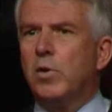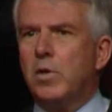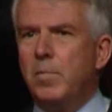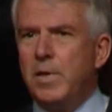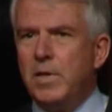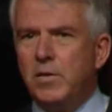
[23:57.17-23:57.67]

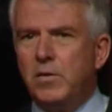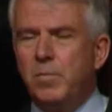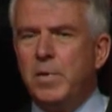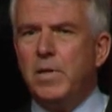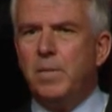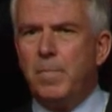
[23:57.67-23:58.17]
committed to
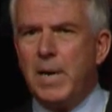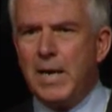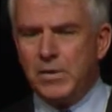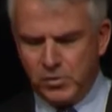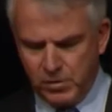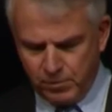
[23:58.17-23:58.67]
being a
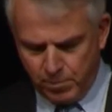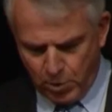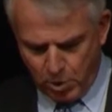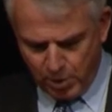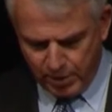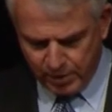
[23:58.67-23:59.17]
positive
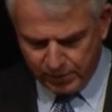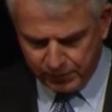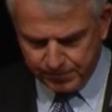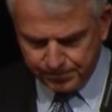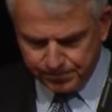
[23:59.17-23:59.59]
part of.